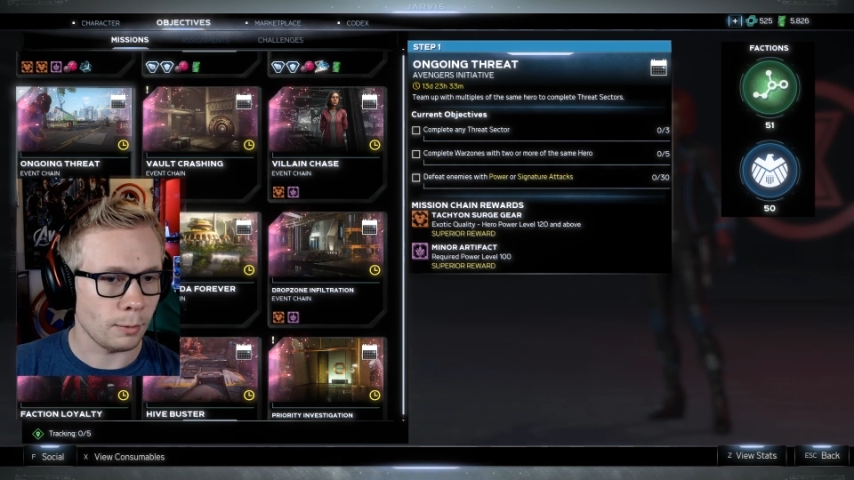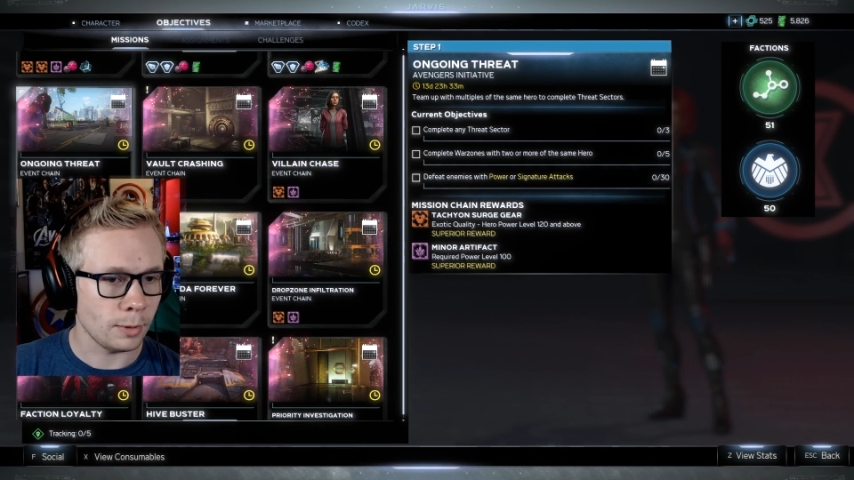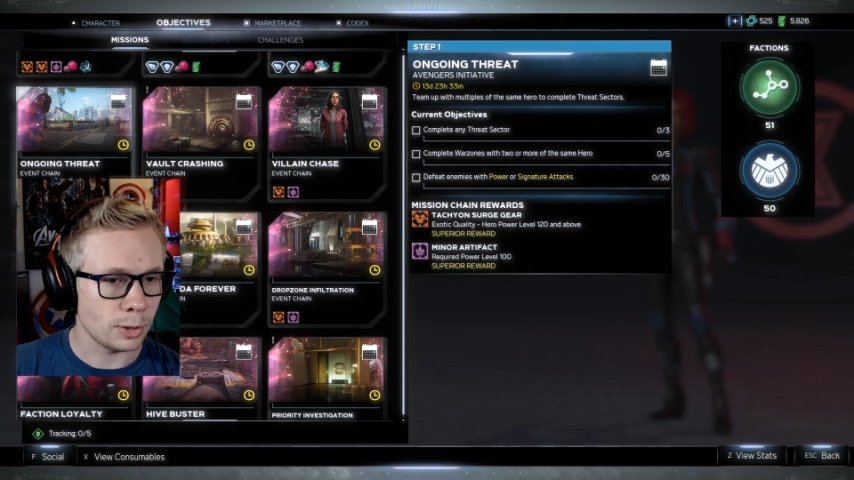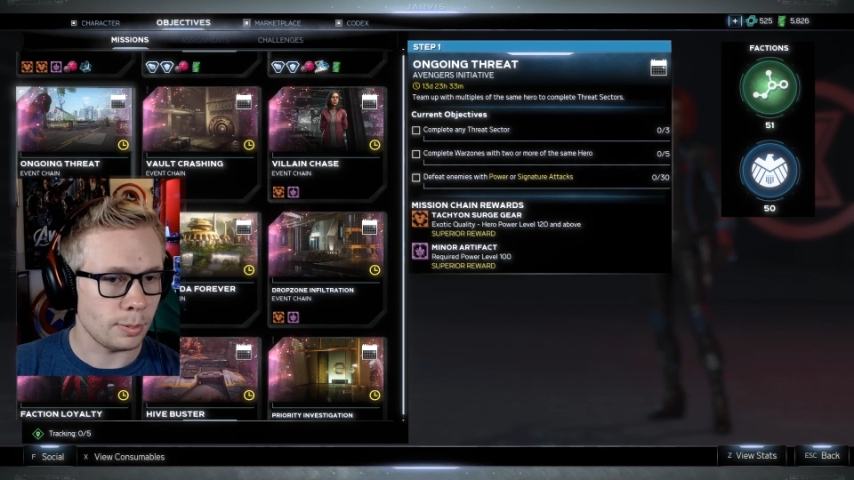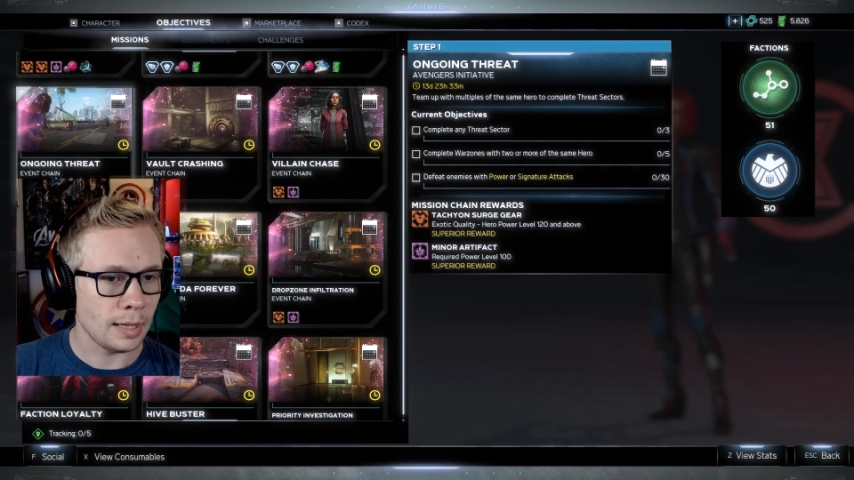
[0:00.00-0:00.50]

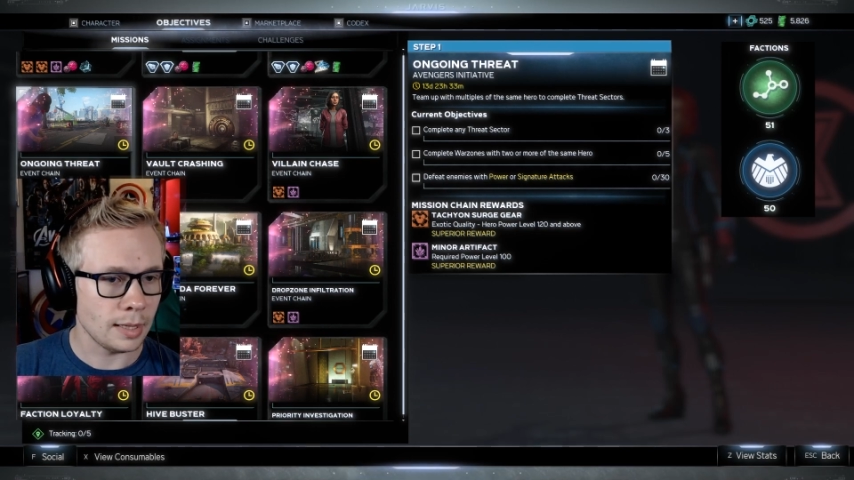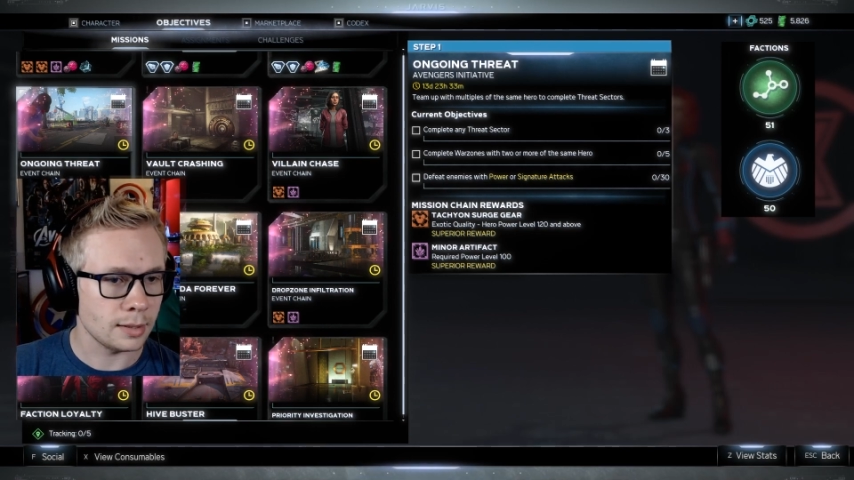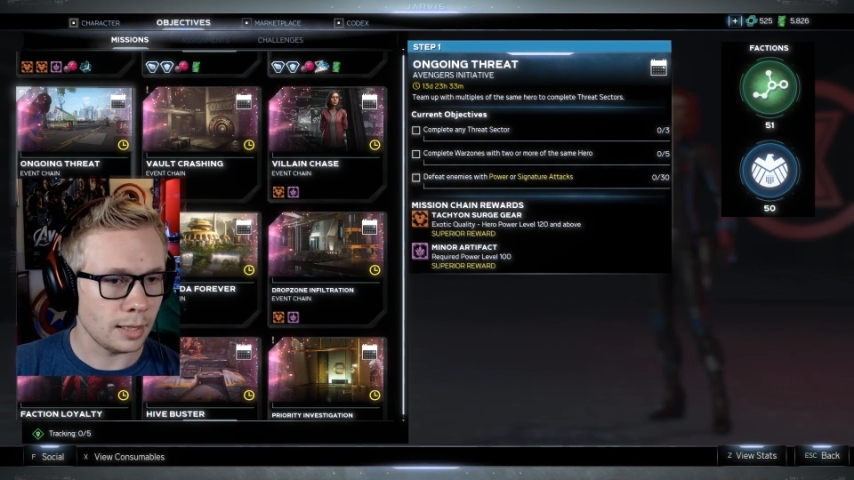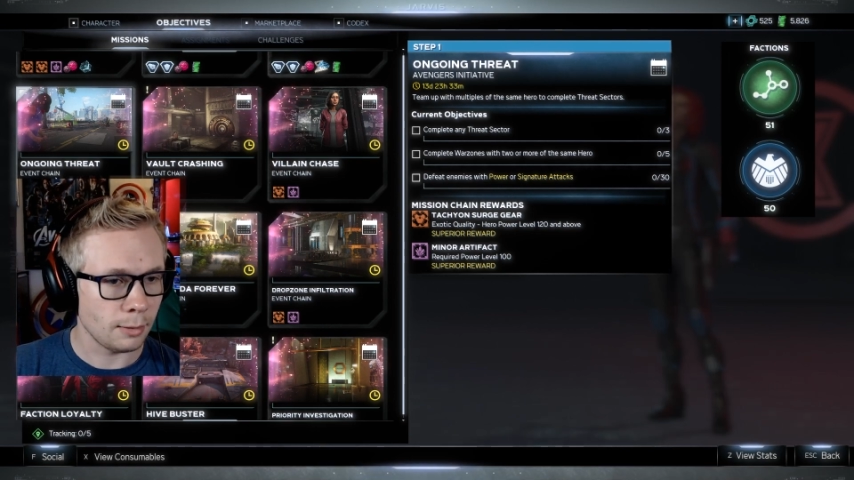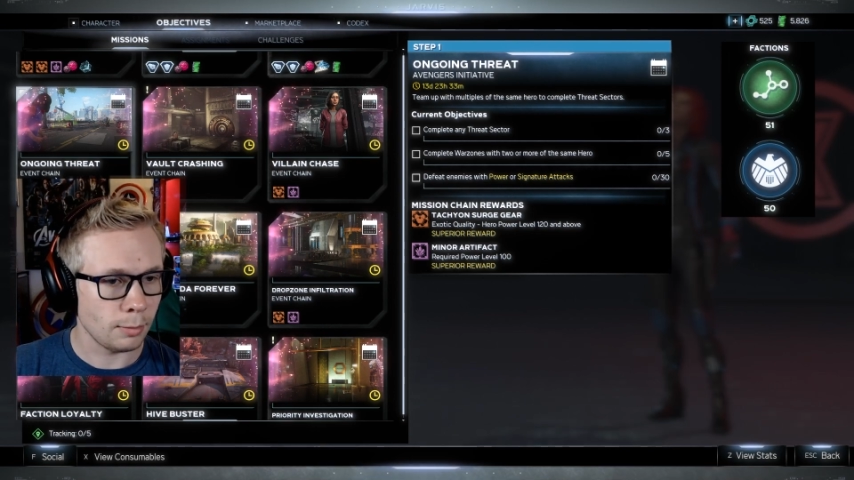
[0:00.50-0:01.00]
which means
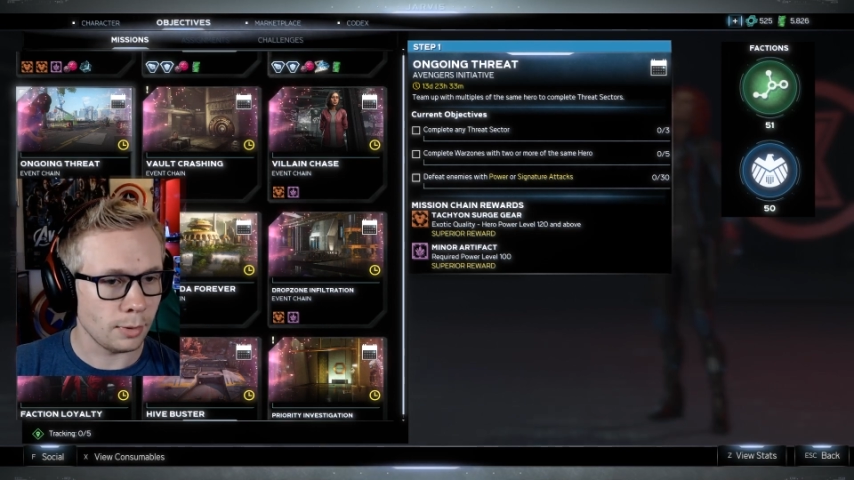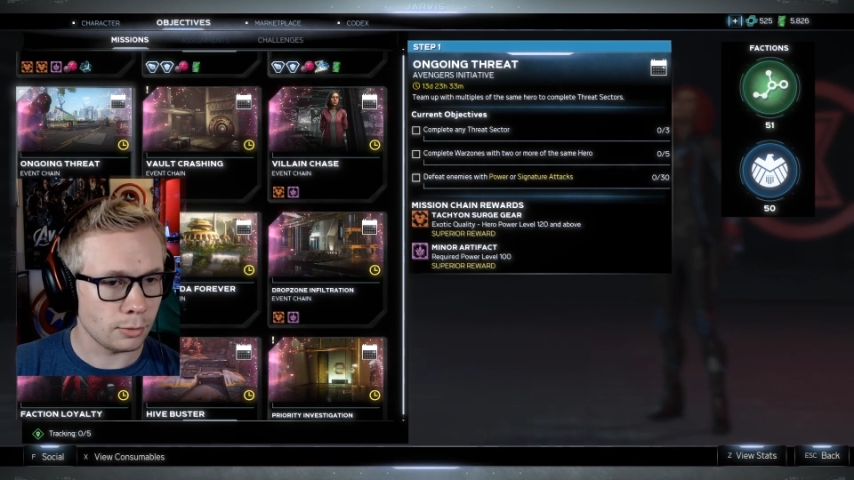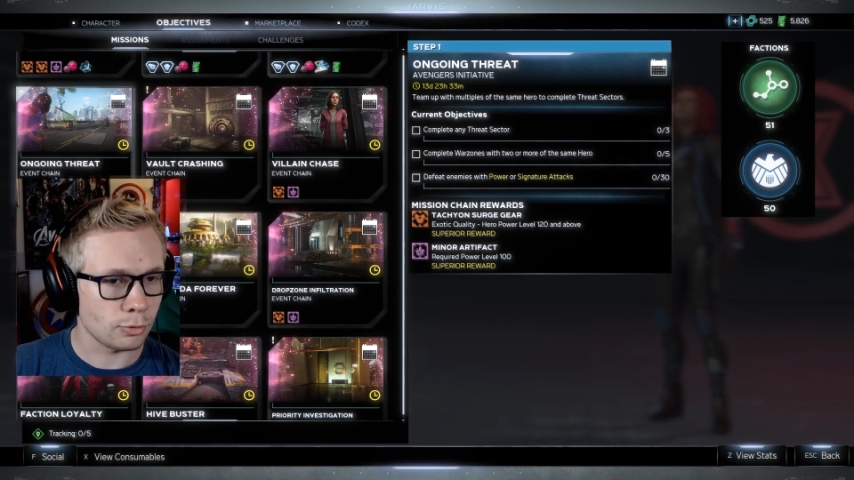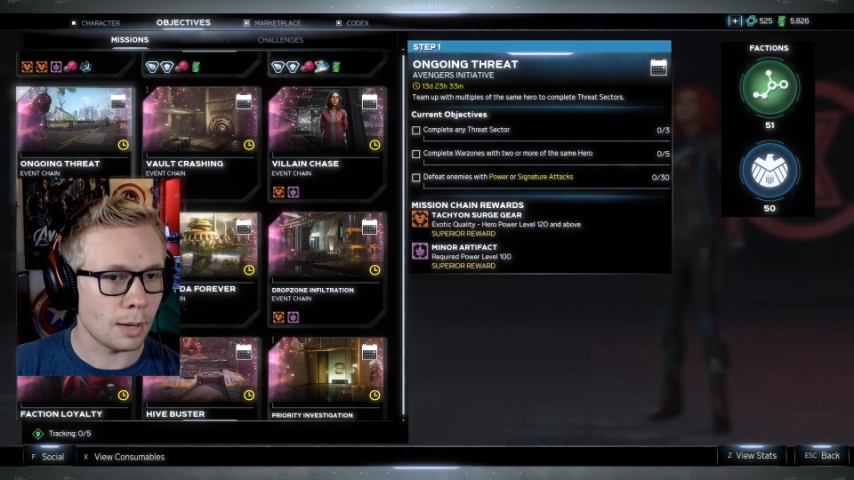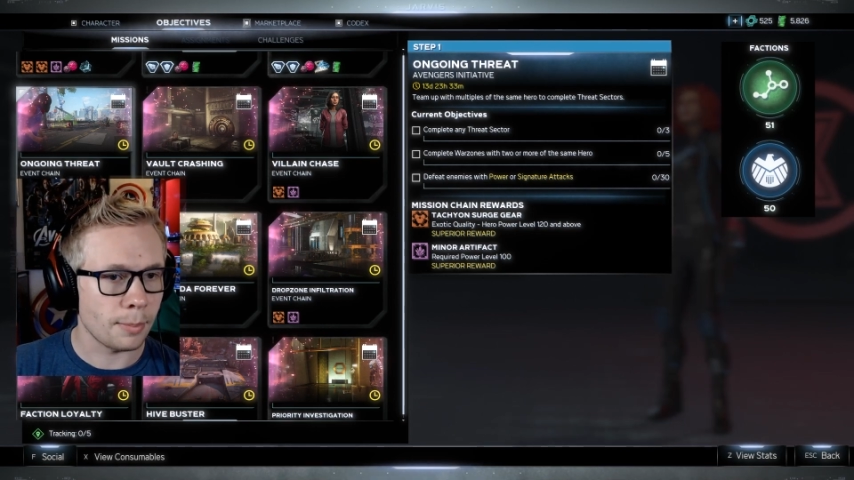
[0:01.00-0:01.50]
that it will
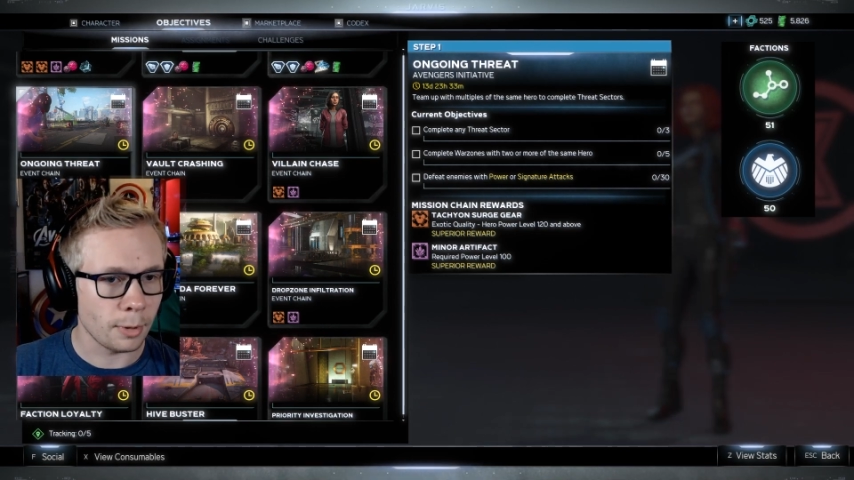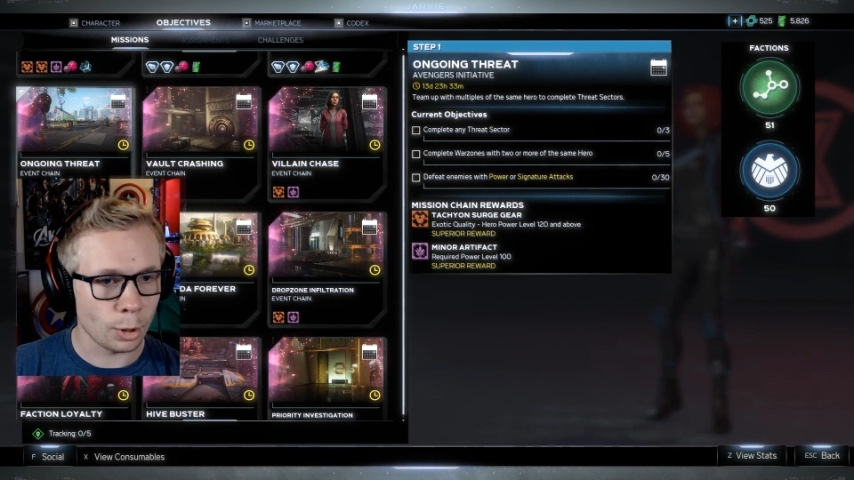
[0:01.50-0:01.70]
drop